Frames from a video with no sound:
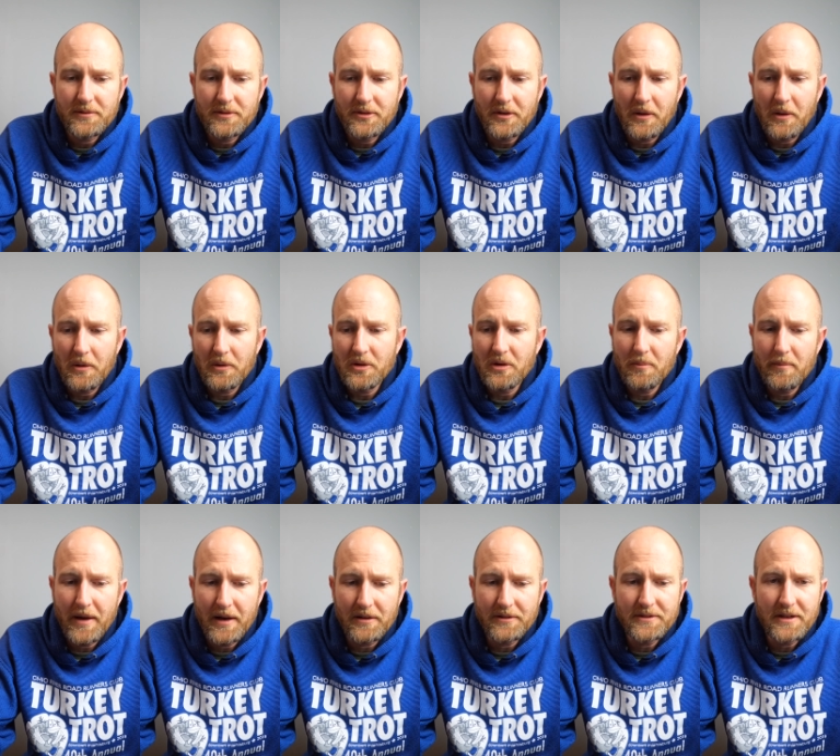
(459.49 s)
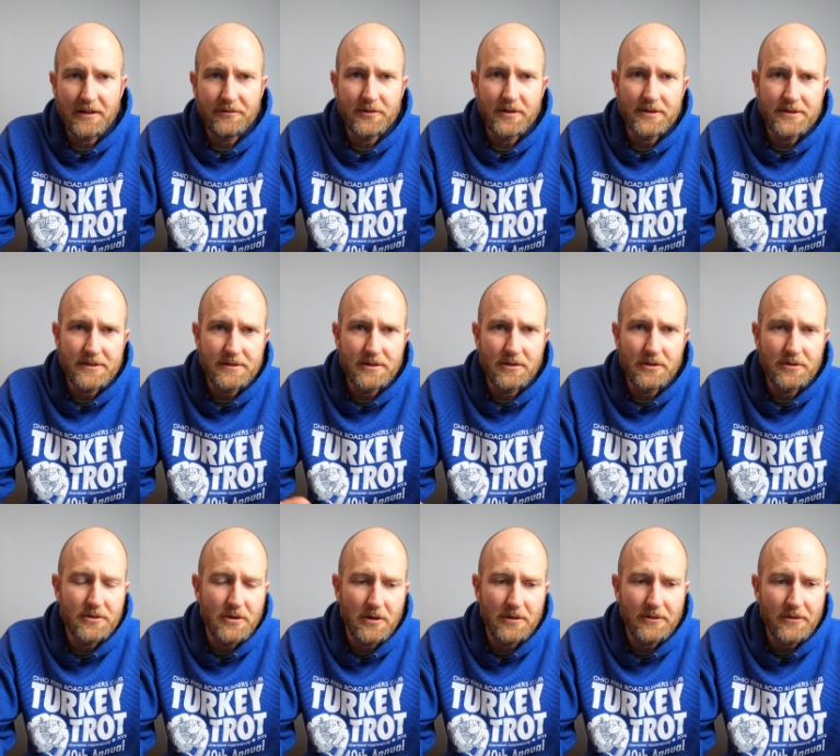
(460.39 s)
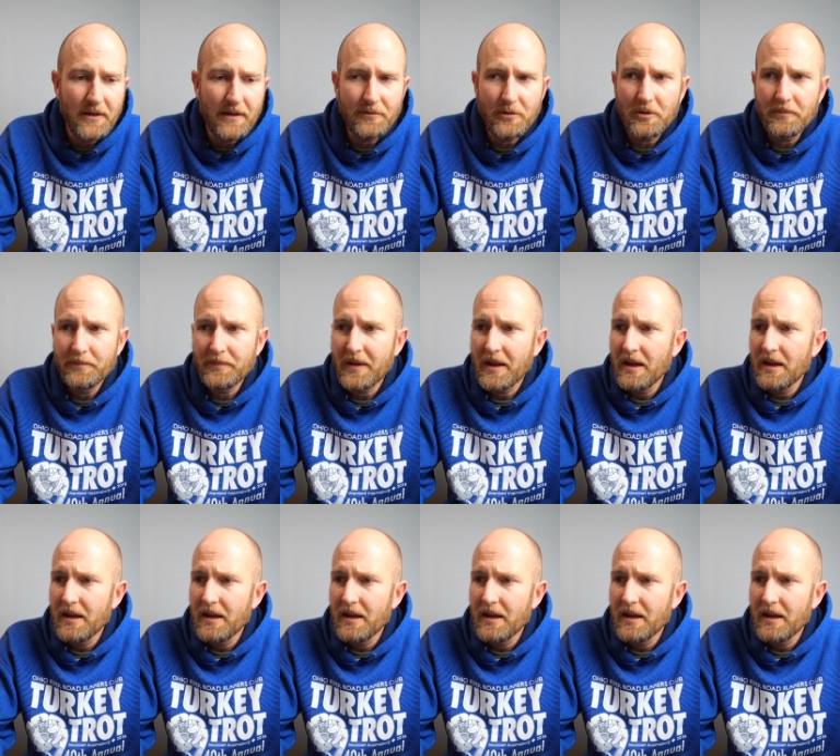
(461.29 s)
So your mental toughness and your endurance level.